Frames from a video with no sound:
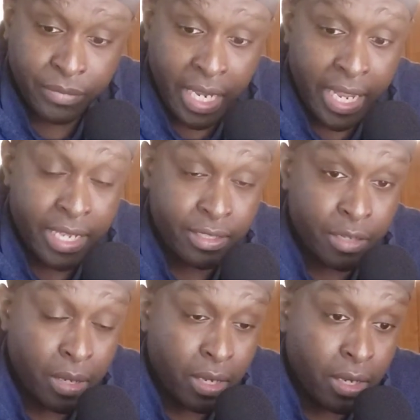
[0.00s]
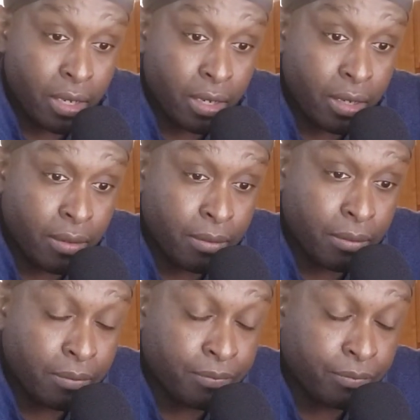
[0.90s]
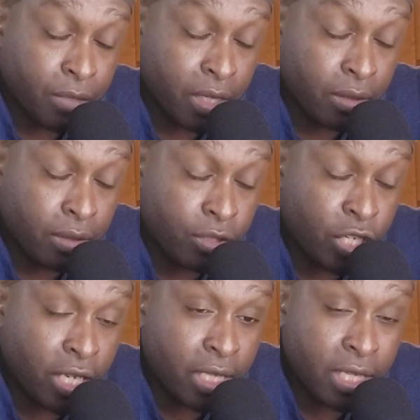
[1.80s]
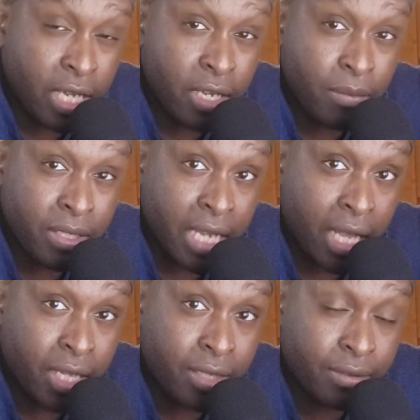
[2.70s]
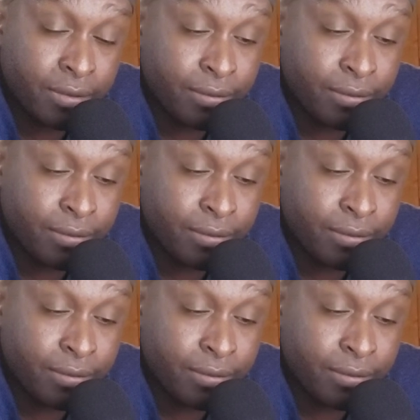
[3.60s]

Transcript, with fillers: I had some um, chicken tikka masala.